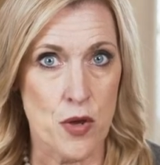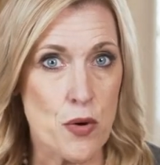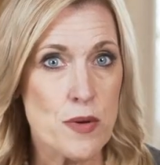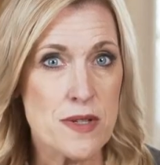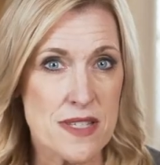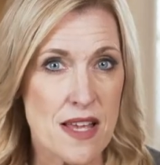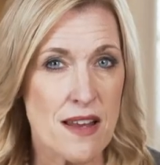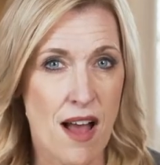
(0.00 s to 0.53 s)

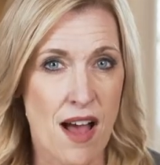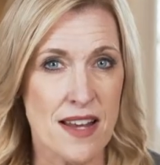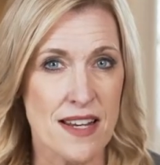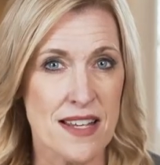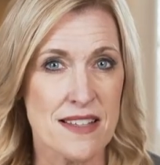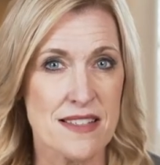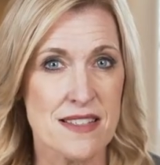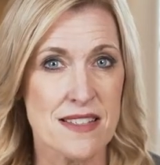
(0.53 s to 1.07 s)
Who is that
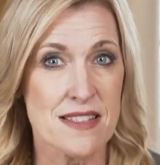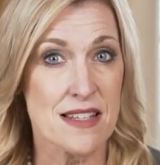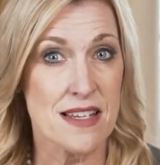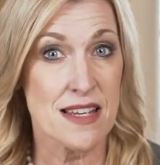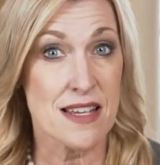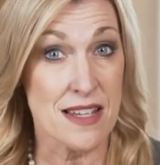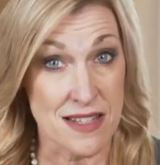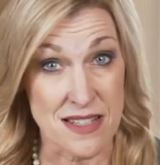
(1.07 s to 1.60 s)
audience?
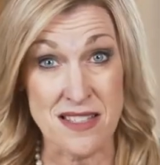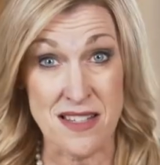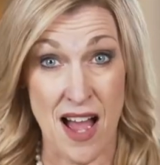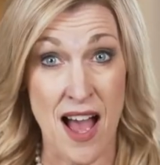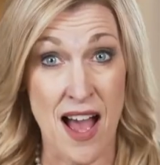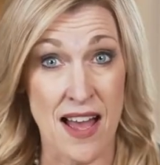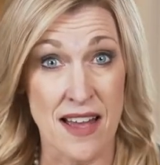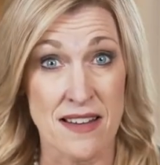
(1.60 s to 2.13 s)
It is
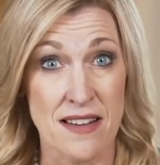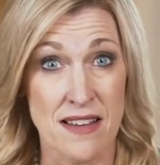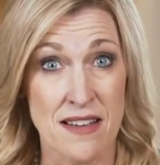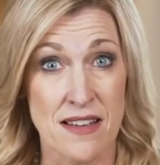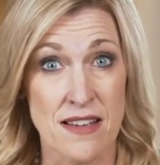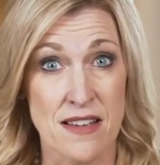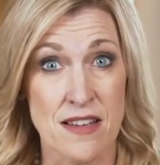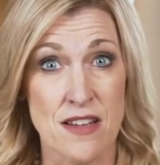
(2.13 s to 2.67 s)
God.
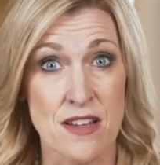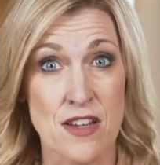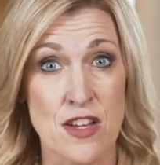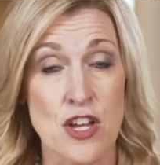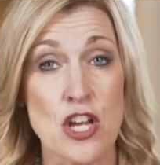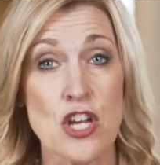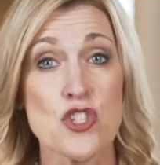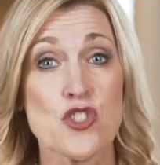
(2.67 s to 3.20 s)

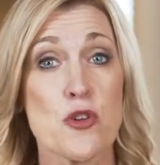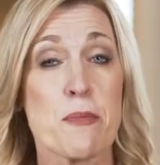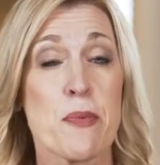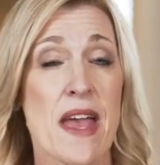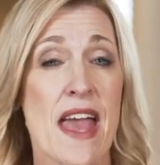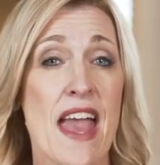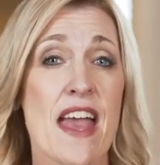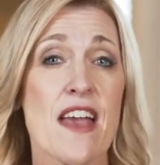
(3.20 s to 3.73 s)
So
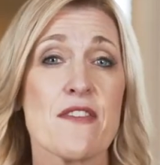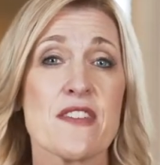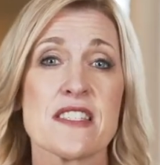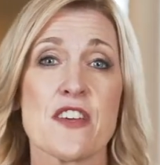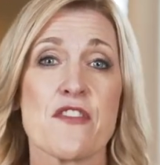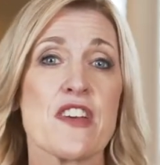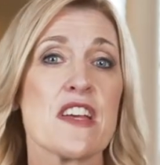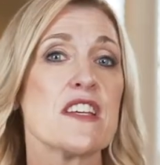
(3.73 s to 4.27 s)
behave
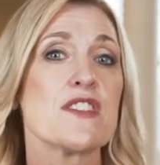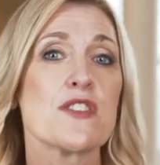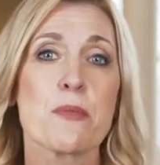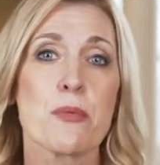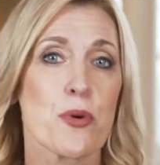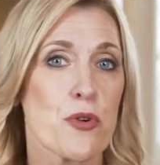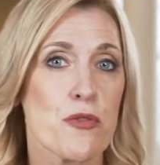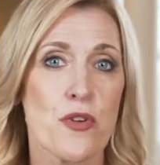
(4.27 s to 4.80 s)
as if his
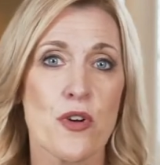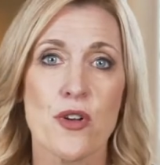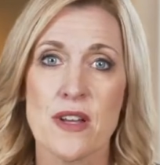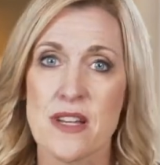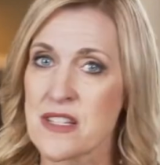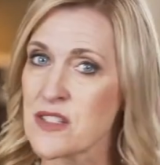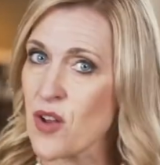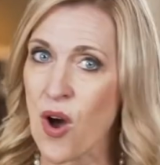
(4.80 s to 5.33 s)

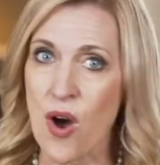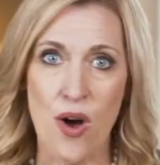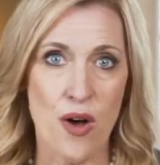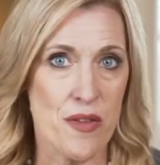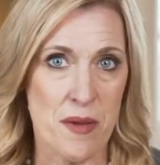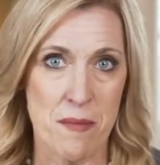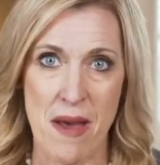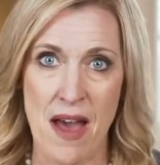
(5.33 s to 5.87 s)
approval is
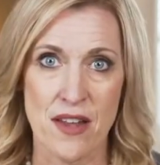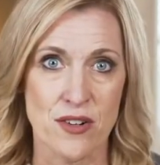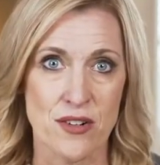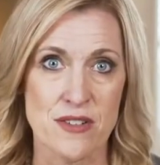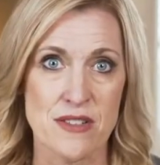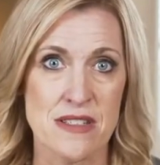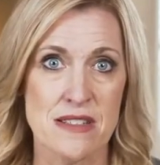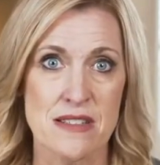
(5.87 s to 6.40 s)
all that
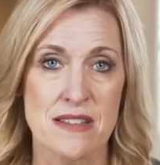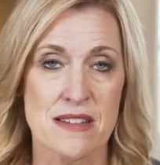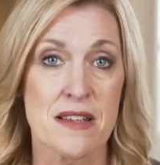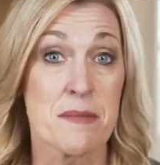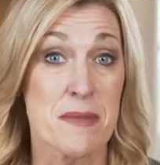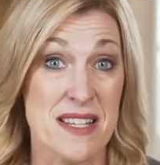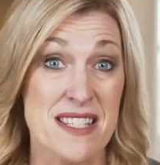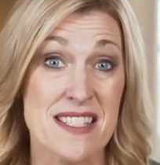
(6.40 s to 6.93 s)
matters,
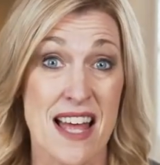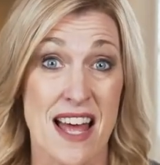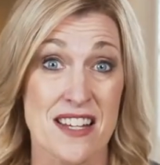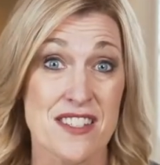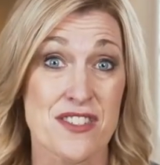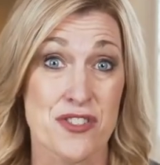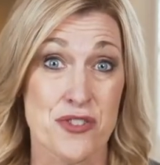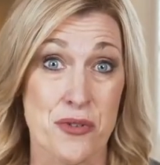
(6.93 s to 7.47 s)
because
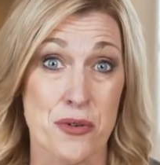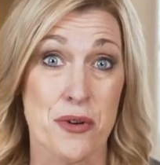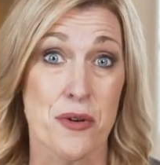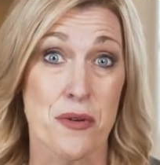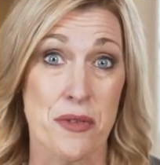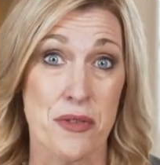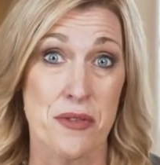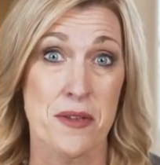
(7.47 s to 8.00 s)
that is the
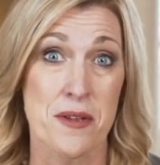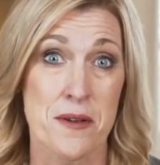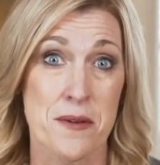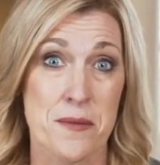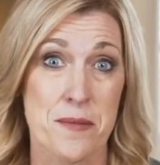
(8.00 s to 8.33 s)
truth.